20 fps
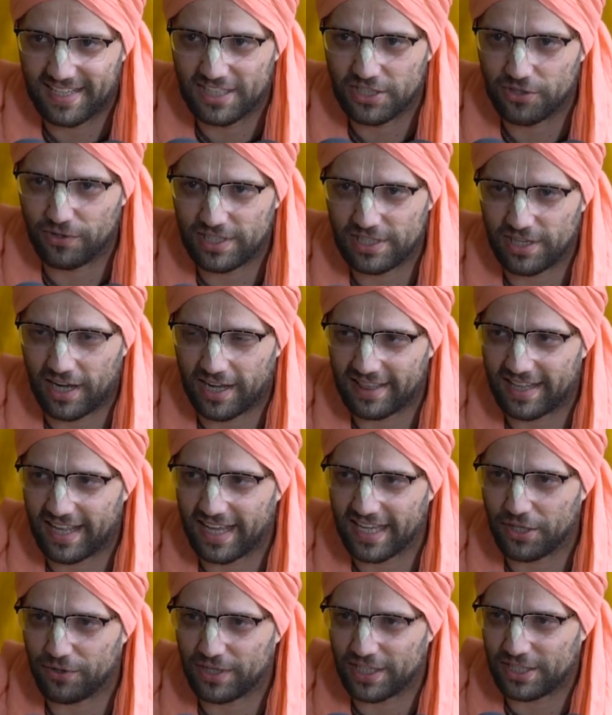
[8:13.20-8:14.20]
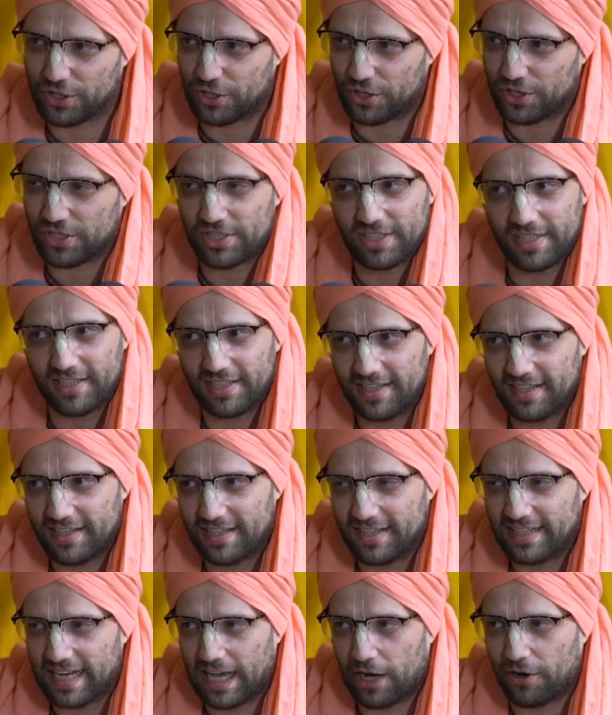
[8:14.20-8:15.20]
So it's not like you can just...
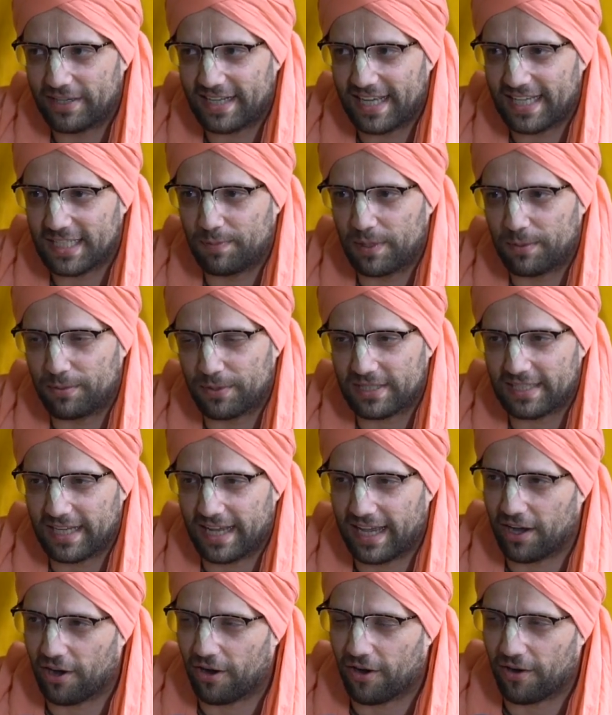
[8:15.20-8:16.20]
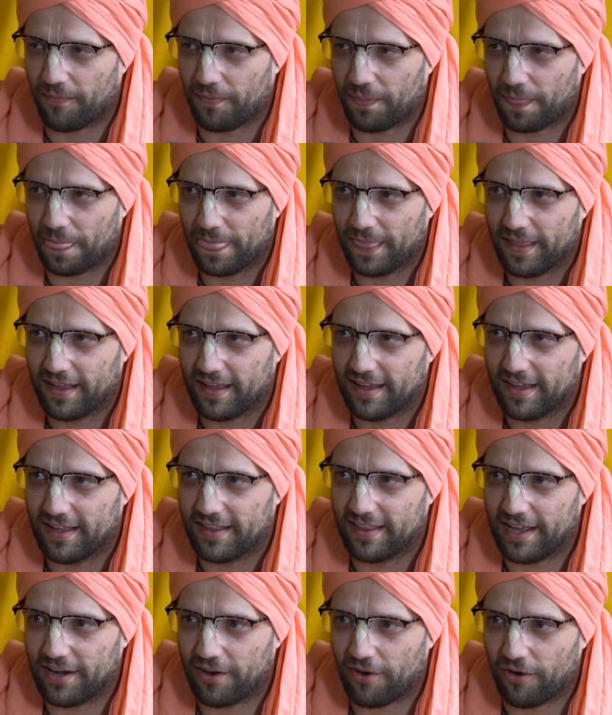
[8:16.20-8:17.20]
Nowadays, people say
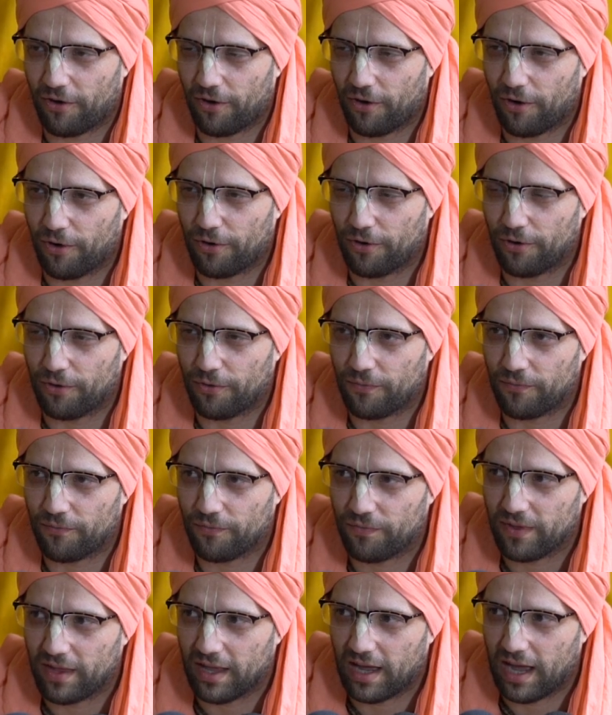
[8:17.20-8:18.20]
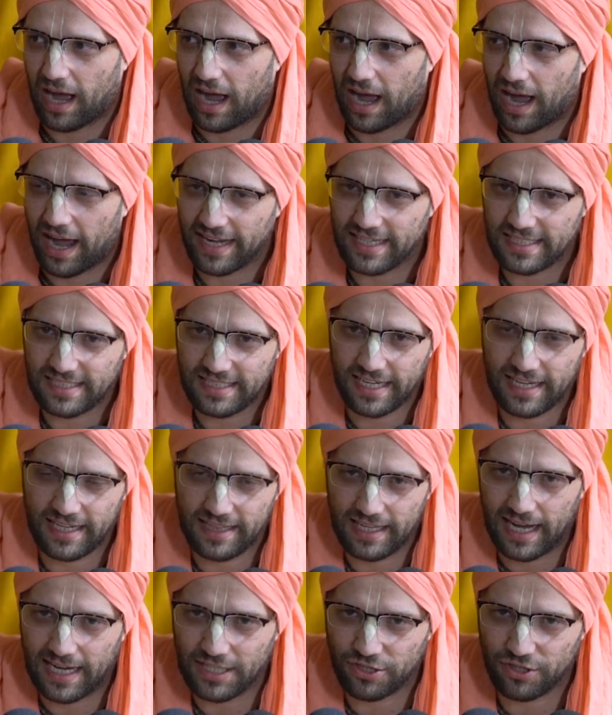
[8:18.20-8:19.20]
that, oh, I stayed in
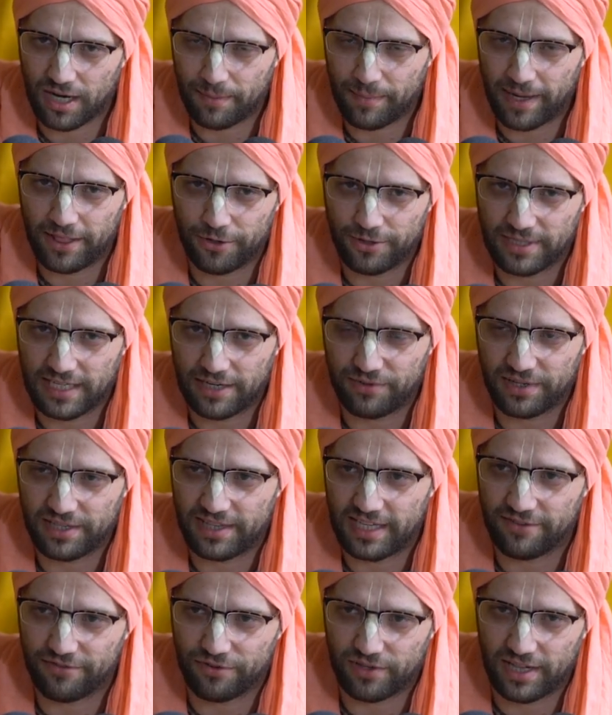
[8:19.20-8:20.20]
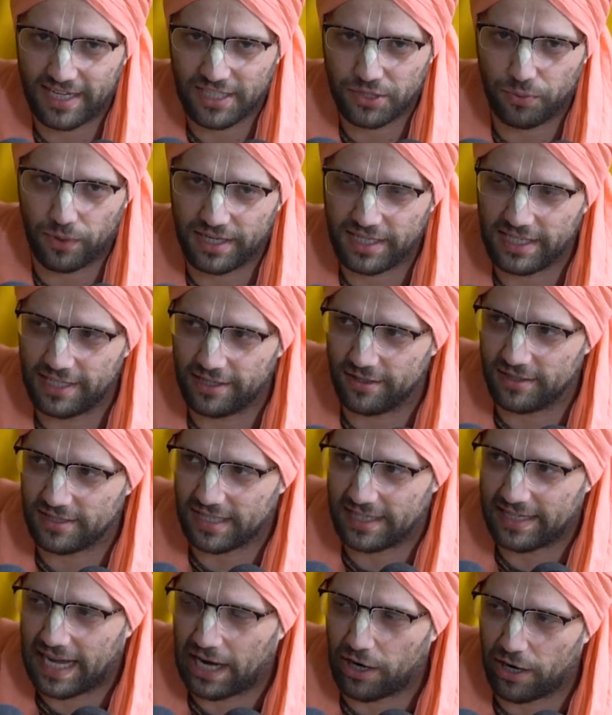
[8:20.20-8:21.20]
the ashram, I learned everything for like 20 years,
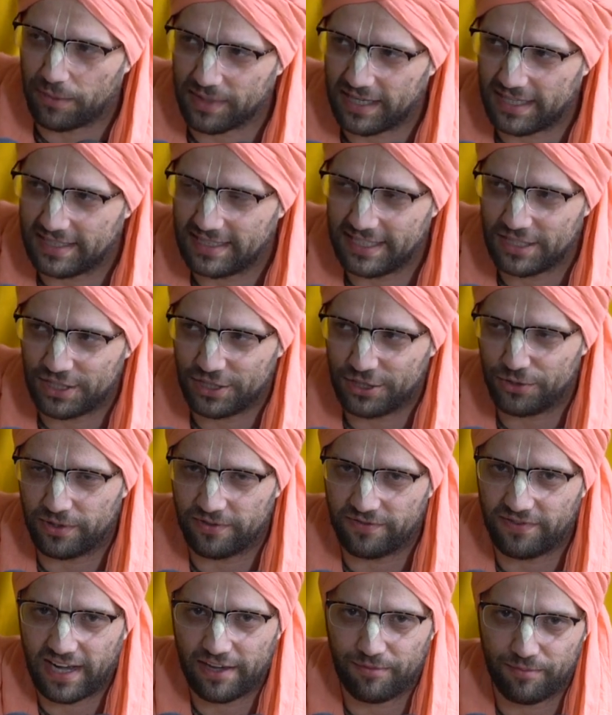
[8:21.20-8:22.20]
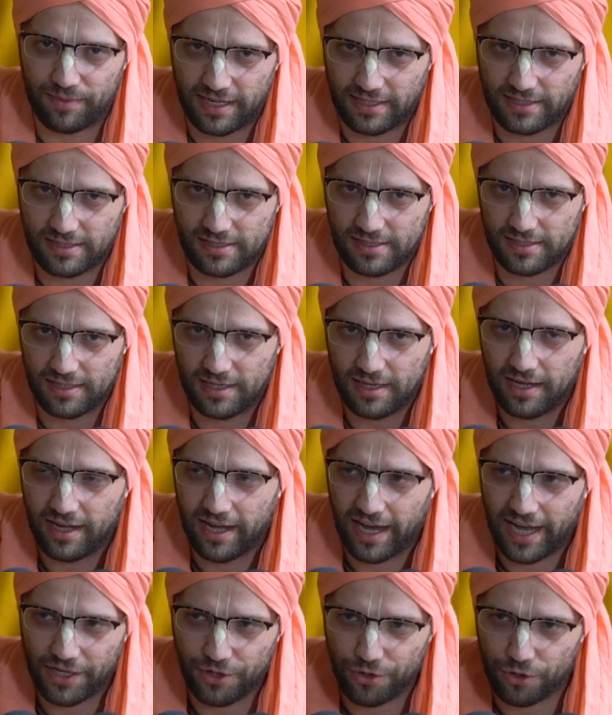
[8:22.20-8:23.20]
and now I'm going to teach it to you in 5 minutes.
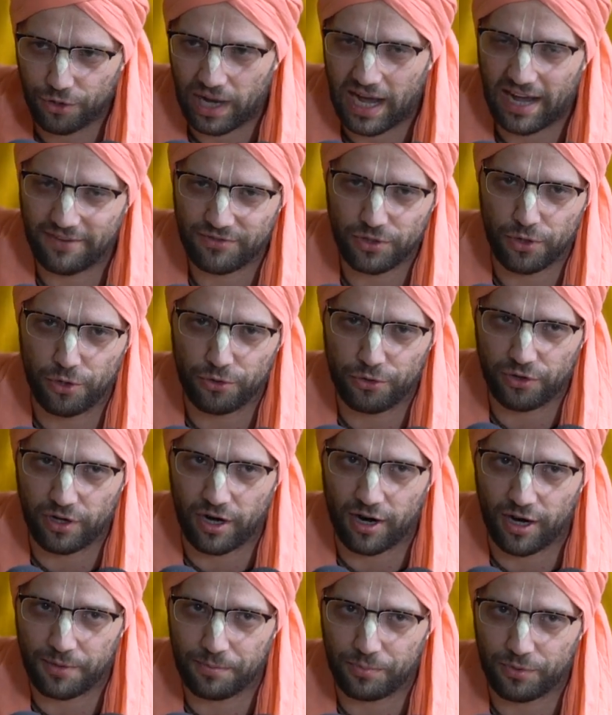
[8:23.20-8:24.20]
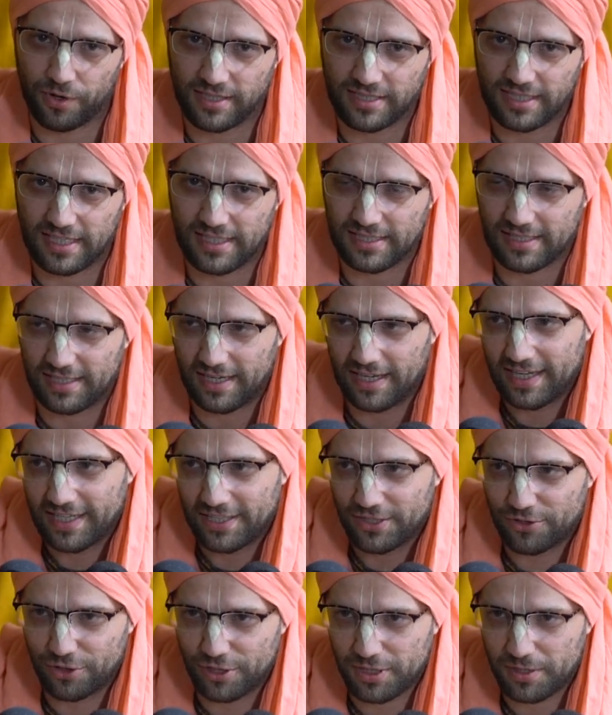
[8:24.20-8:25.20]
And you don't have to go through the hard process.
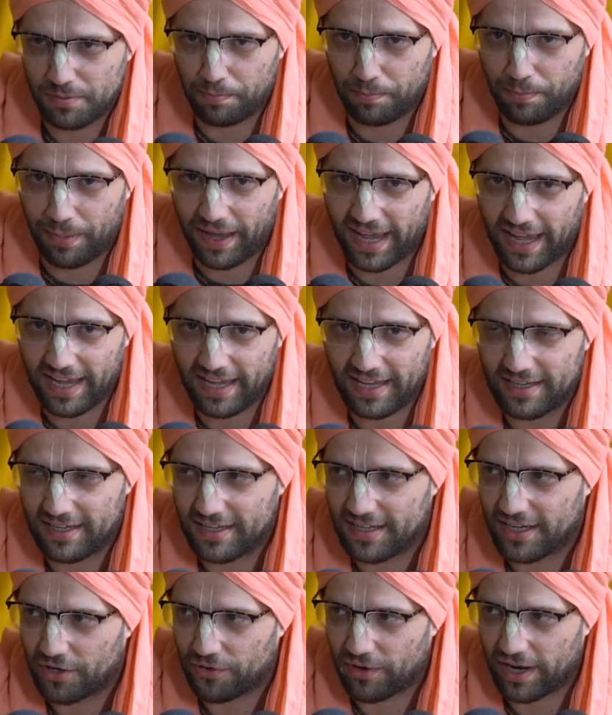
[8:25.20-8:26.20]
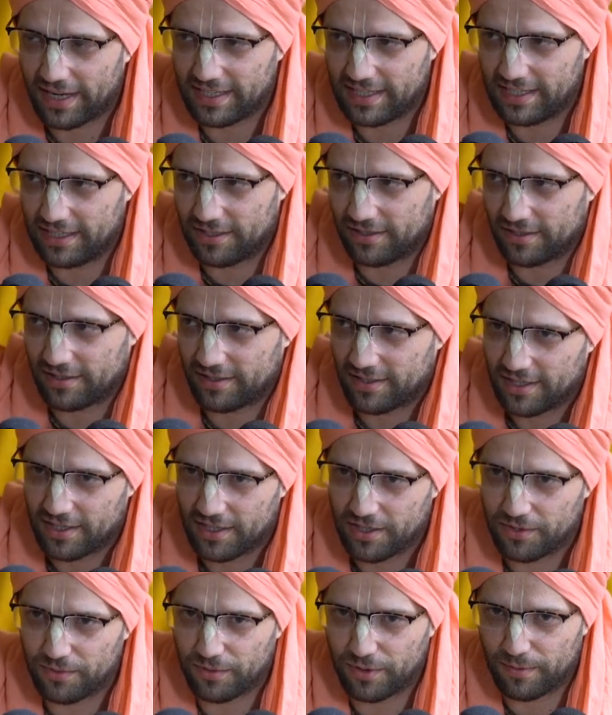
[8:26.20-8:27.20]
Just pay right here,
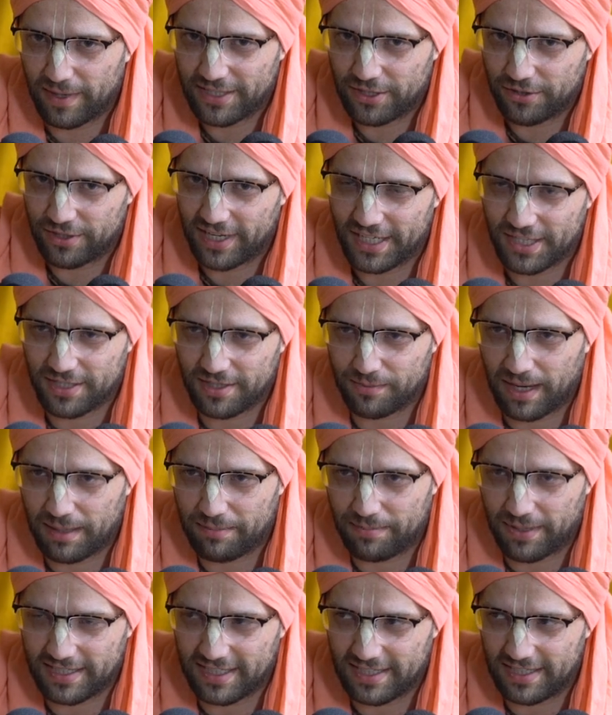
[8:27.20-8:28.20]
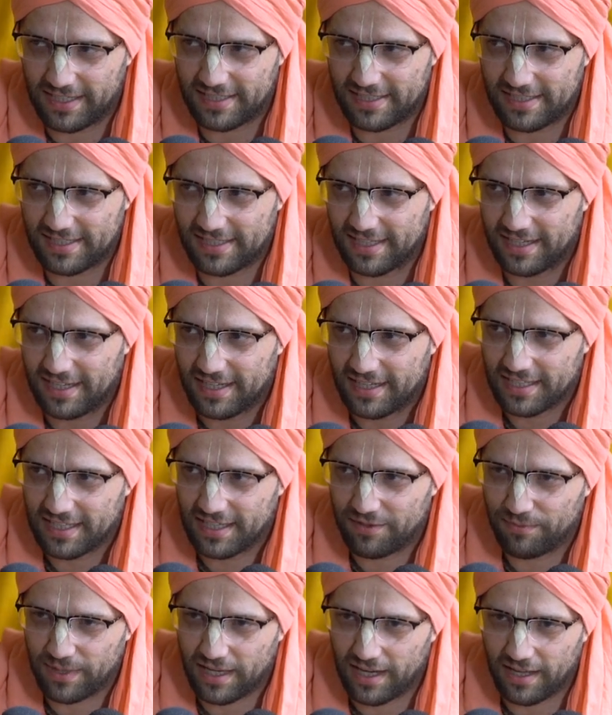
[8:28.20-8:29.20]
where my donation, my button is.
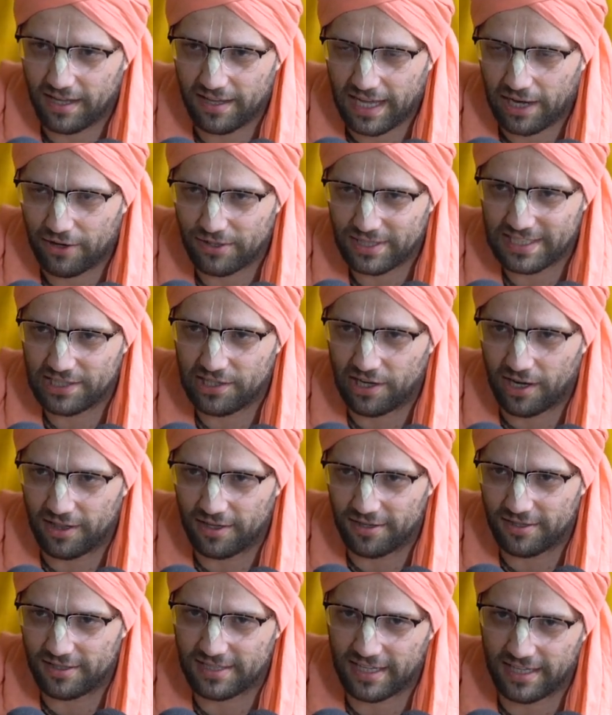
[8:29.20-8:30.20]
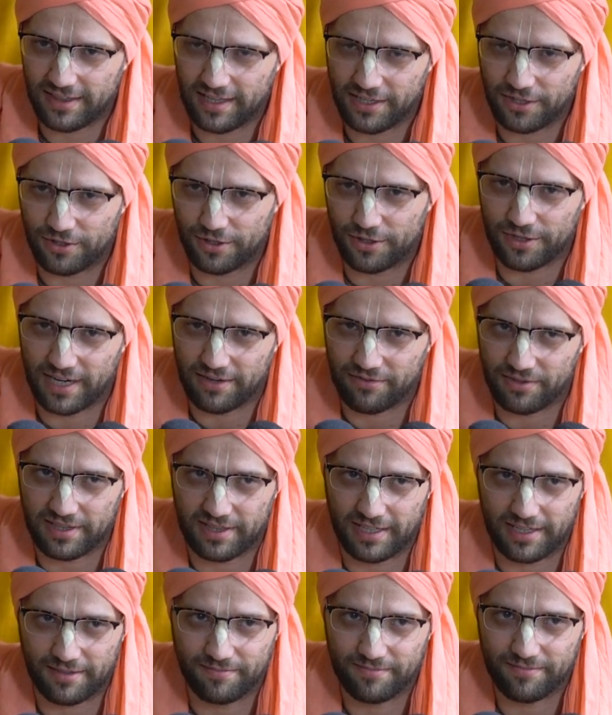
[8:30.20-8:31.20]
Give me $1,000, and then you'll learn
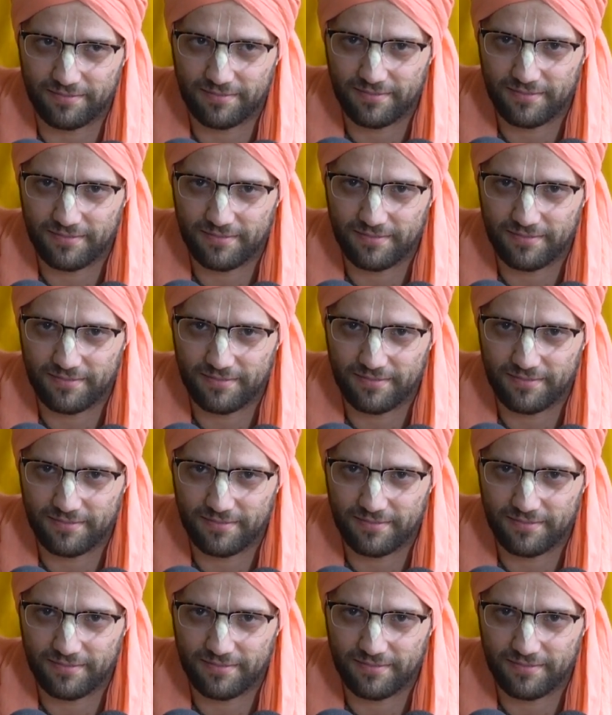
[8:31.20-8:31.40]
everything.